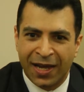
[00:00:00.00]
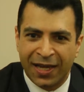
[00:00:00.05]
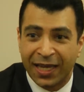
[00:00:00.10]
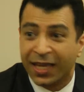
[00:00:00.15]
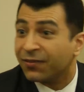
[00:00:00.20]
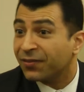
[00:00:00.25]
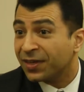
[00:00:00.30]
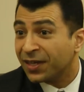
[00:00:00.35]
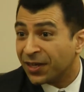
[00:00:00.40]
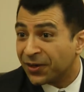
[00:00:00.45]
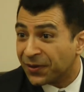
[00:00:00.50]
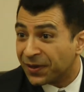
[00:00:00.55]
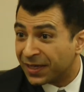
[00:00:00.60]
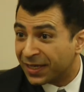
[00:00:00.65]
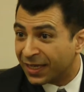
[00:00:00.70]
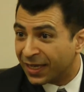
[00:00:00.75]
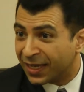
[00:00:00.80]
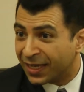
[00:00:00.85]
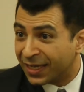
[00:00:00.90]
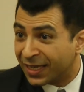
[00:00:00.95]
even here
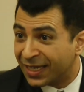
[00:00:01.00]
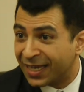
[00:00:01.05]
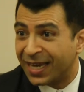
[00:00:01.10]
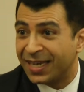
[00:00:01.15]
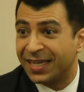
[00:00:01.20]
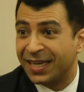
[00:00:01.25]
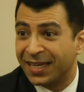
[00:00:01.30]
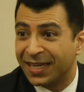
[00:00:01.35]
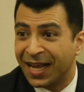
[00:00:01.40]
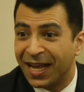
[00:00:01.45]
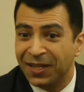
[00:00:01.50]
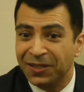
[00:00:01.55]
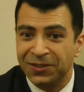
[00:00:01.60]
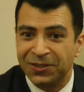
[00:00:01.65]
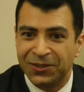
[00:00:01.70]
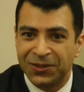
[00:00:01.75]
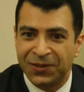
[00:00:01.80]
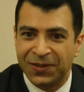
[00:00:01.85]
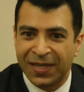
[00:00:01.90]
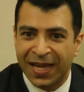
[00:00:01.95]
in Canadian
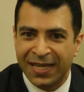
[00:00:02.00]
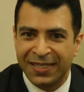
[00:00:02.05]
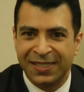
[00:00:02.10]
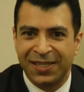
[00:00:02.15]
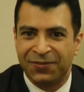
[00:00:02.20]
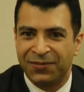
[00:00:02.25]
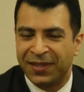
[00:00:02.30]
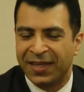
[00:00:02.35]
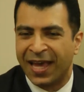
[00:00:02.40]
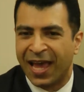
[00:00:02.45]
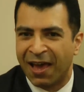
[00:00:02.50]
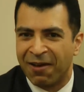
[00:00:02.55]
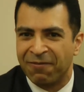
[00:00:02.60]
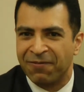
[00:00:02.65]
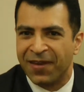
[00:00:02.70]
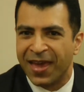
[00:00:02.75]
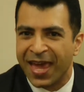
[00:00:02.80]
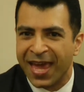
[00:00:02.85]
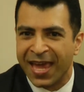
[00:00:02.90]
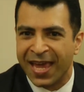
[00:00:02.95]
culture, the idea of the
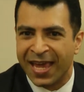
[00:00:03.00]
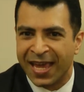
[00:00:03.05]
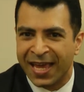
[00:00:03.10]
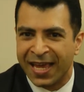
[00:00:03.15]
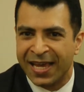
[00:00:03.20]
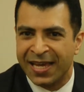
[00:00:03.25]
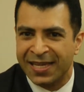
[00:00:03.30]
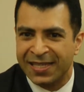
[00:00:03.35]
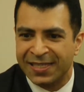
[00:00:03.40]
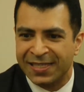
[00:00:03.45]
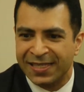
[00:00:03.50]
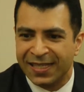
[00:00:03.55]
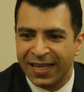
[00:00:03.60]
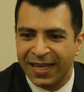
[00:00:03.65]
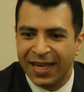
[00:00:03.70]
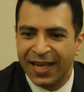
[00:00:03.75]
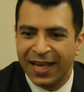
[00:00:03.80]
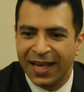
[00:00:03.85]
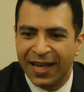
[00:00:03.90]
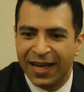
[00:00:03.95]
cafe is
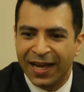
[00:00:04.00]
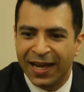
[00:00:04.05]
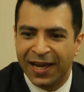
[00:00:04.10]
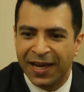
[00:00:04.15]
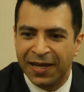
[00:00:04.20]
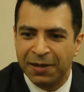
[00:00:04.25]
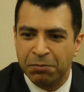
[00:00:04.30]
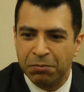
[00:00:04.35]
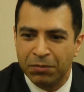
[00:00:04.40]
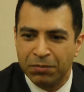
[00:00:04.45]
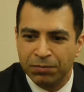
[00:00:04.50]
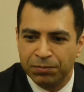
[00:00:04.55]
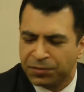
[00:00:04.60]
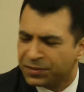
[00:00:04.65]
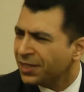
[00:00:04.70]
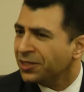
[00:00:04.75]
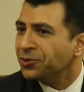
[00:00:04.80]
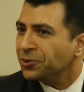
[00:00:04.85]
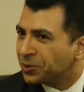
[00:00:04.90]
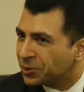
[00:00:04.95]

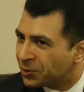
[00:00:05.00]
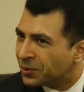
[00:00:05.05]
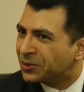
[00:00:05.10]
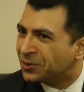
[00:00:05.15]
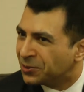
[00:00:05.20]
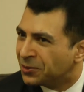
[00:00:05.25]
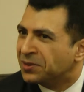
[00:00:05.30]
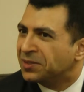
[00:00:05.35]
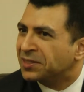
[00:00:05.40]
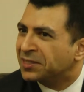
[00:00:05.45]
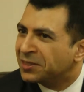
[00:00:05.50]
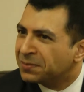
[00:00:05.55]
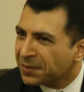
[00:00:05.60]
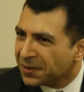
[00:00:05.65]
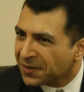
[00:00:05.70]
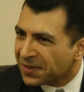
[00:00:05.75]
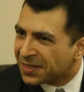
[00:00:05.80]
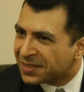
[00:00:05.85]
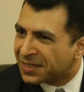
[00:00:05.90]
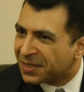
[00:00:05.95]
central to a student
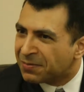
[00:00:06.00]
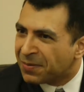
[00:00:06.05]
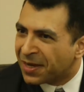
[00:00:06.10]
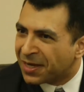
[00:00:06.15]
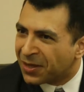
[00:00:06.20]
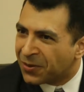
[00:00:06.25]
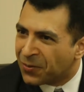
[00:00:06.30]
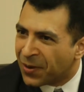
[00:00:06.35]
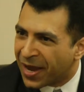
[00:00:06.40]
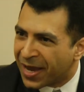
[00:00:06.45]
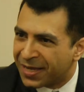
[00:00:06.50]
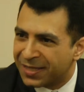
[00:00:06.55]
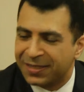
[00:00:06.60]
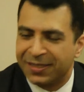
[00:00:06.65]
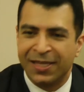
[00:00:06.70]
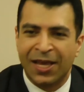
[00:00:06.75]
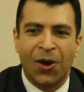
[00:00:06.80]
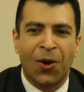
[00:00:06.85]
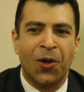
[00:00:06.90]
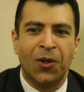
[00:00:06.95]
experience in many ways.
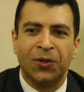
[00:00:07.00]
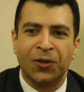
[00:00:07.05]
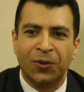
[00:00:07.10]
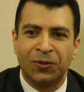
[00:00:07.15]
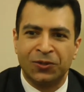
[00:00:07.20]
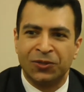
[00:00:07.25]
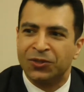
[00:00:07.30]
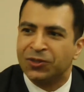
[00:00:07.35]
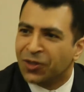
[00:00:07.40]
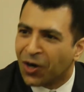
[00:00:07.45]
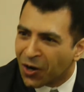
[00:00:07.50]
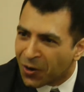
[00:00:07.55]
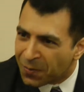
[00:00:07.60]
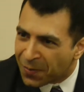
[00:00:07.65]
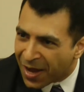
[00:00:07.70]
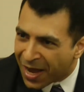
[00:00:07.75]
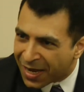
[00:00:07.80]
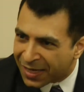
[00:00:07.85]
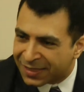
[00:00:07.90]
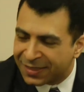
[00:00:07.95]
They all go to
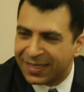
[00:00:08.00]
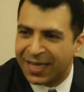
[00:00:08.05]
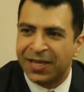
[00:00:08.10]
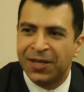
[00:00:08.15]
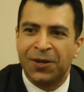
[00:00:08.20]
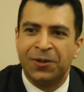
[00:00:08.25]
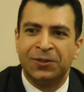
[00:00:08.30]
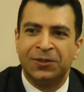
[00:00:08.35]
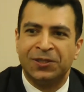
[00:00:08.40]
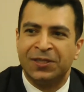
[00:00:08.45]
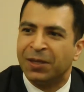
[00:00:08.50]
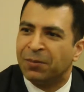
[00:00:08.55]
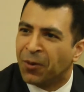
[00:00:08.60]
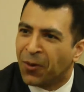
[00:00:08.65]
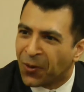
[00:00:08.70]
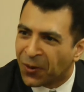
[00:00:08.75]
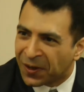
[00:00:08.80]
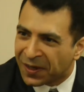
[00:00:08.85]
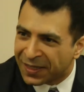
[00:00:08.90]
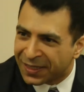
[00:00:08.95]
Starbucks, they go to Tim
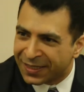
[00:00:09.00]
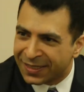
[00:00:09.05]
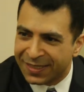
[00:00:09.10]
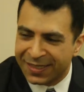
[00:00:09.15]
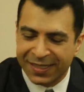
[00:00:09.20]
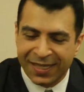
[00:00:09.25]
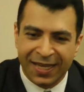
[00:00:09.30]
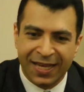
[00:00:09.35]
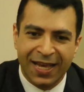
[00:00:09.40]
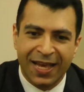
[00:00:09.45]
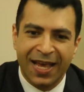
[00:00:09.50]
Hortons,